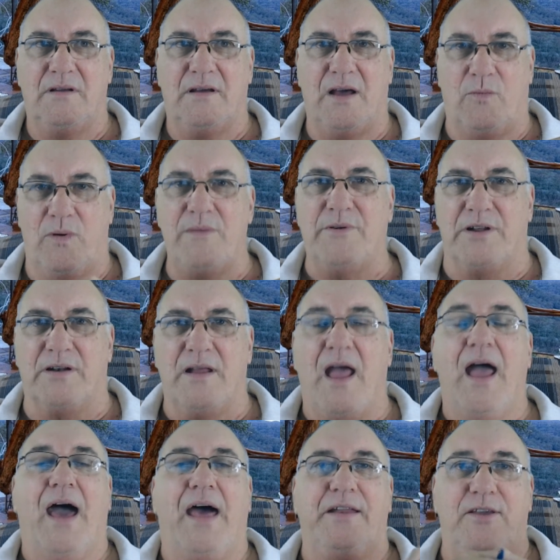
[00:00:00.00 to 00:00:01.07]
are women.
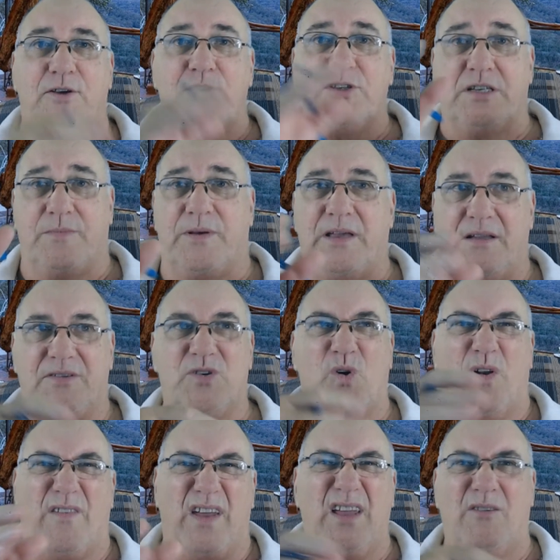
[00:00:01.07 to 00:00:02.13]
And it used to be
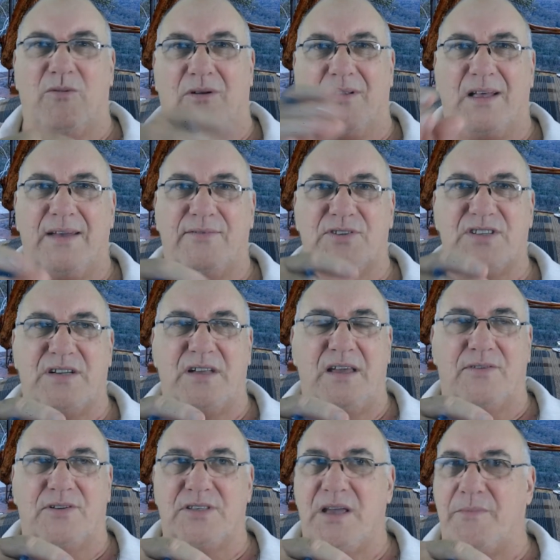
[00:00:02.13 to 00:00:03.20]
sort of equal, even
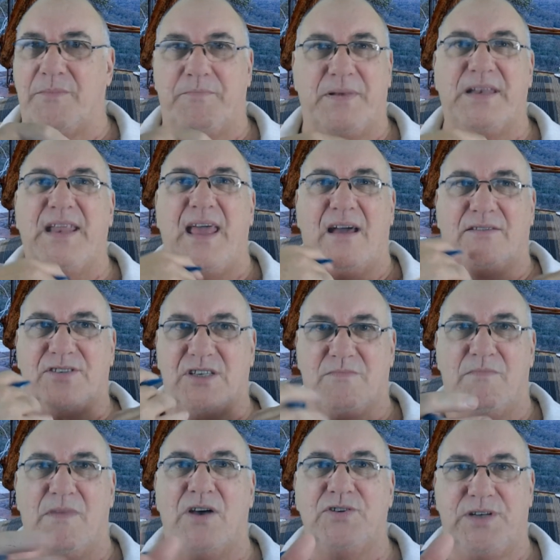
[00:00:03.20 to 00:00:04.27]
Stevens, yeah, but now it's just
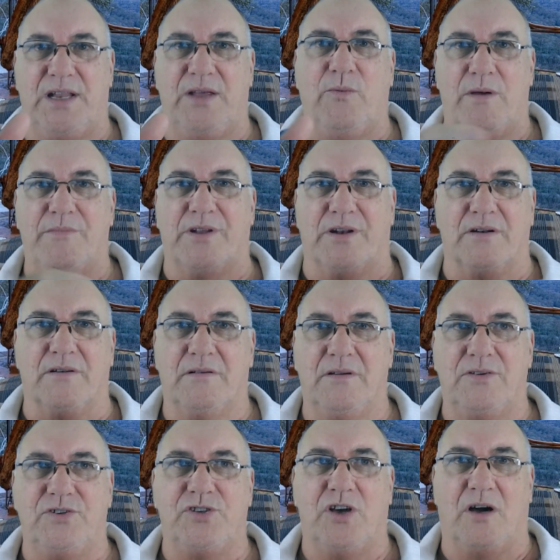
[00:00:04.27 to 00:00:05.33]
mostly women
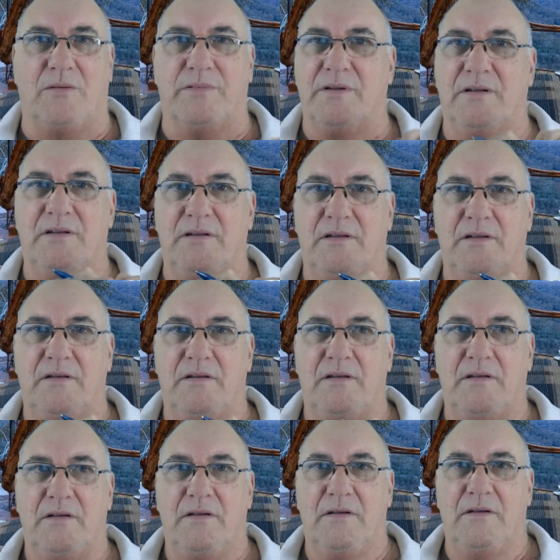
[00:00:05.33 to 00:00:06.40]
who shop.
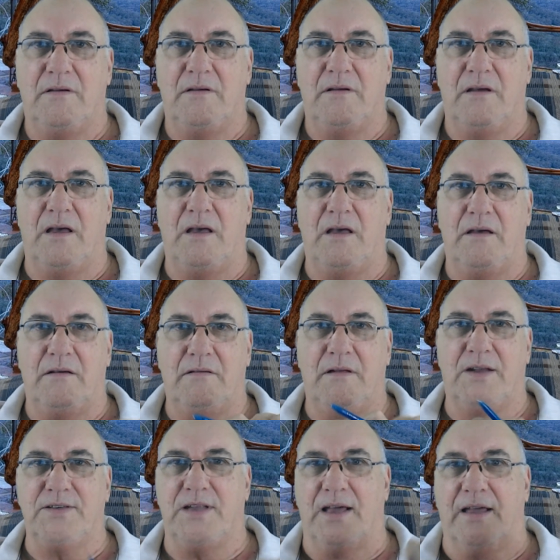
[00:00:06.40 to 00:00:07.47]
Uh,
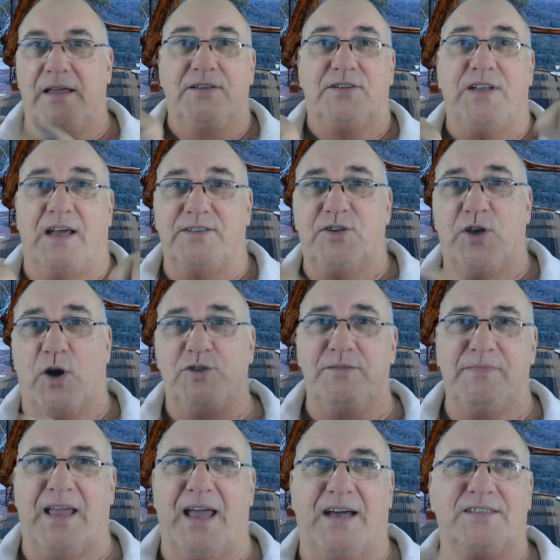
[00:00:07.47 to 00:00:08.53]
it's like it's like
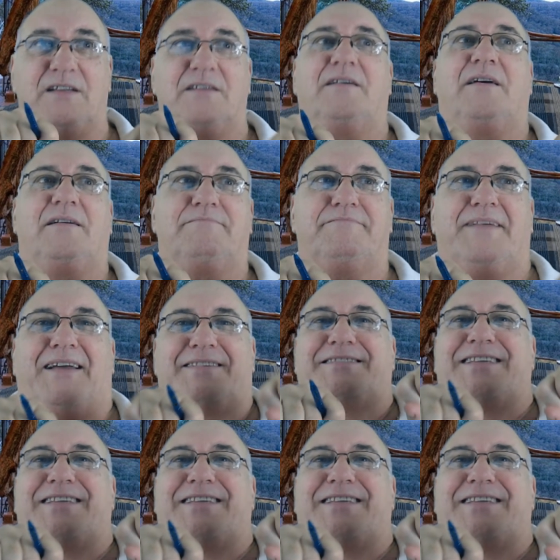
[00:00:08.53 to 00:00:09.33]
dodging cars. Uh, like,